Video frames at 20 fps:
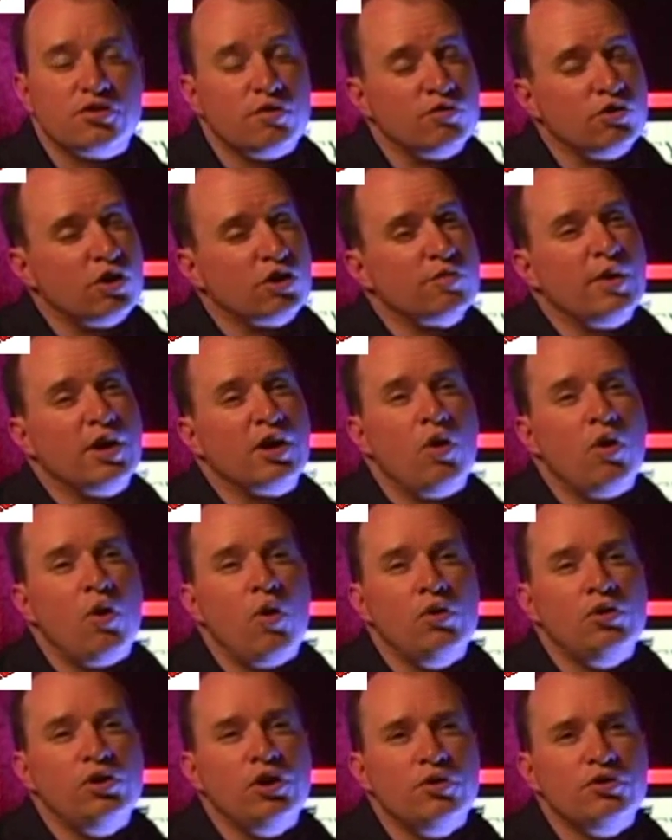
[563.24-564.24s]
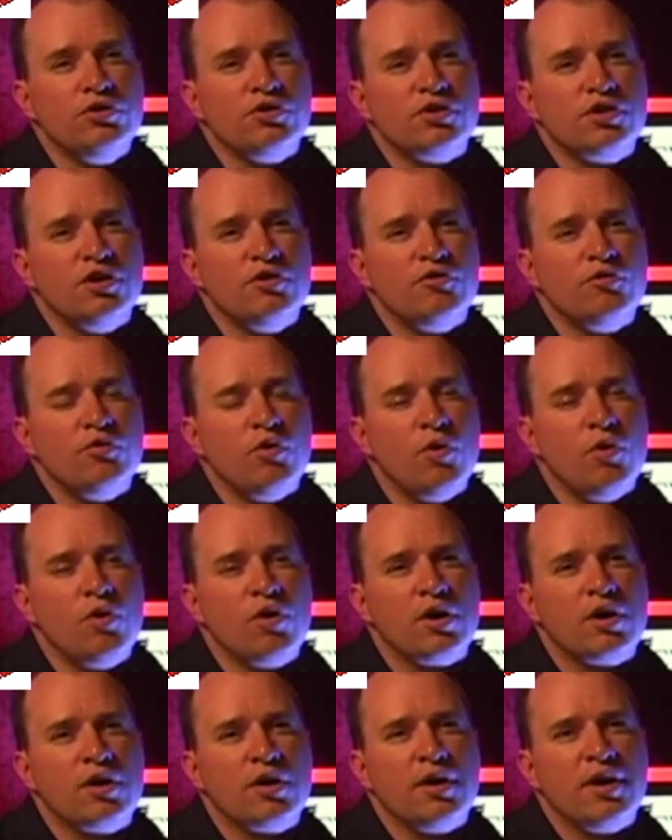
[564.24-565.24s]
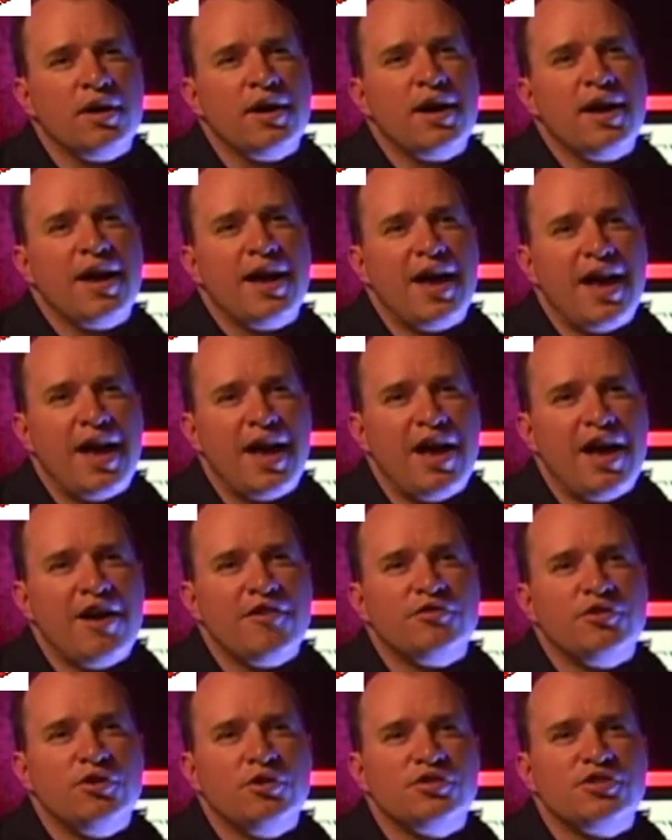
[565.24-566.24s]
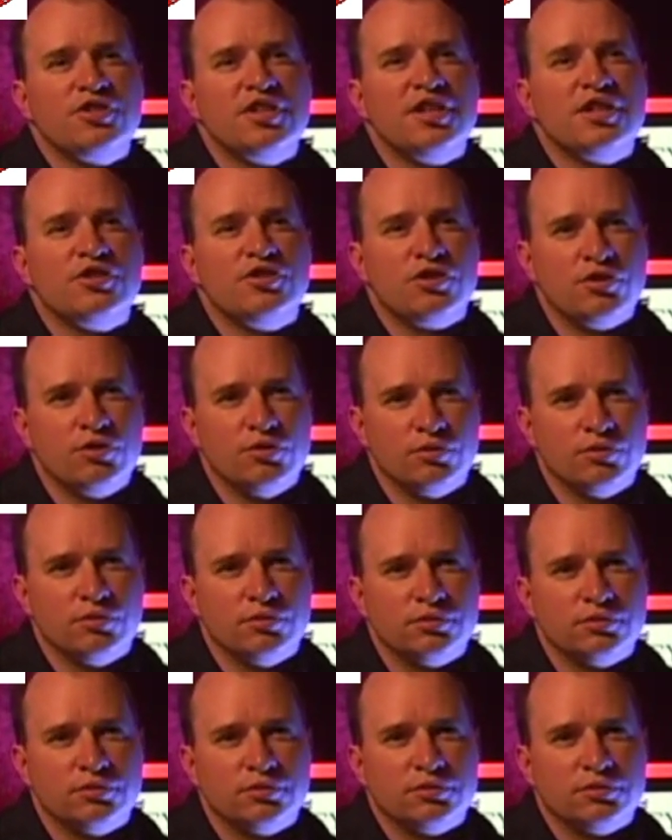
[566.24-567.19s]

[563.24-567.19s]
So we've talked about whole notes get 4, half notes get 2.